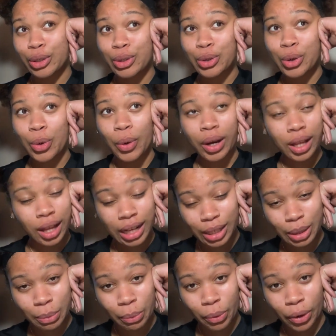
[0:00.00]
2 o'clock in
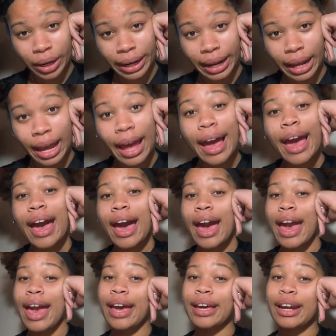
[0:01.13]
the morning,
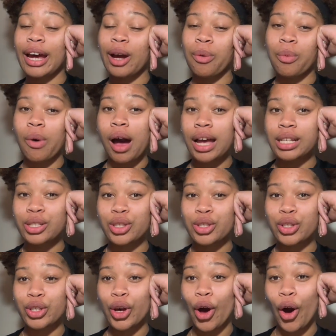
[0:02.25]
and I
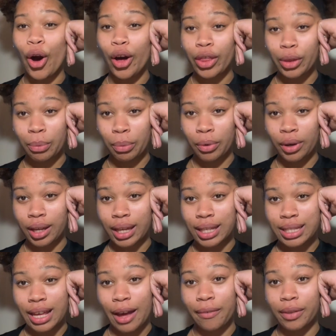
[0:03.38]
watched To All the
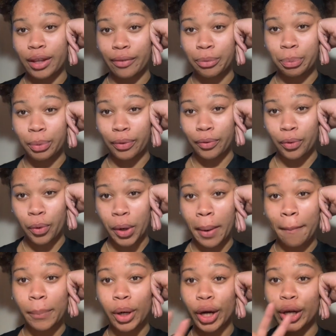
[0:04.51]
Boys I've Loved Before
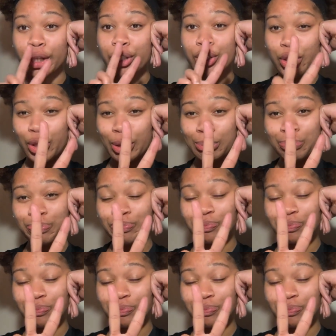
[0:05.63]
Part 2.